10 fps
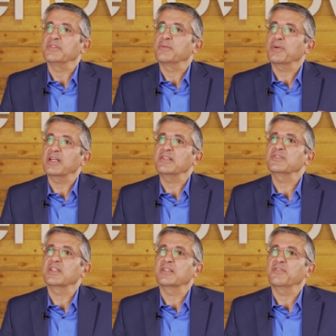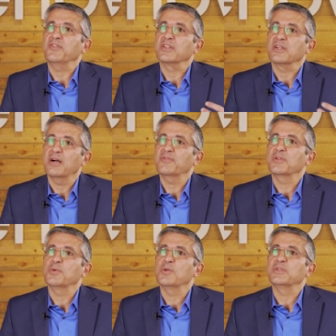It's a place that they feel
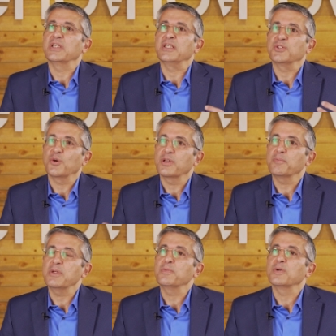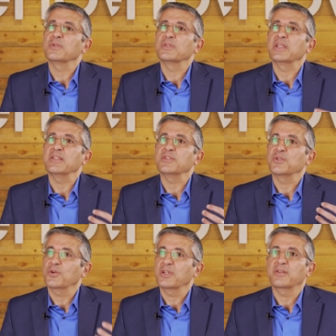comfortable, they enjoy the people, they
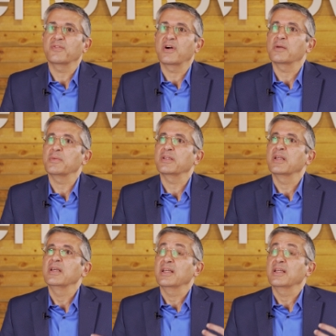enjoy the environment,